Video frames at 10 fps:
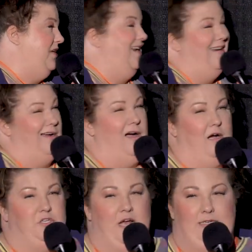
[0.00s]
and I need a
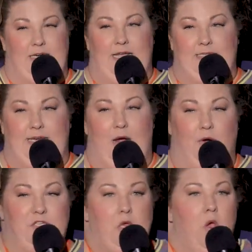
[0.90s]
contract in 18
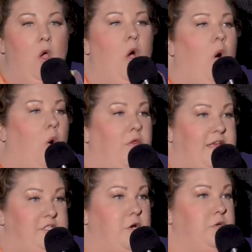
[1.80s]
hours, or
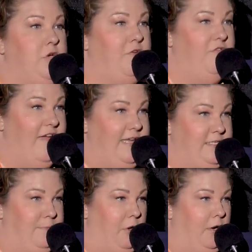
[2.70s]
this goes on
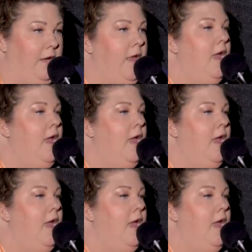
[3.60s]
Facebook.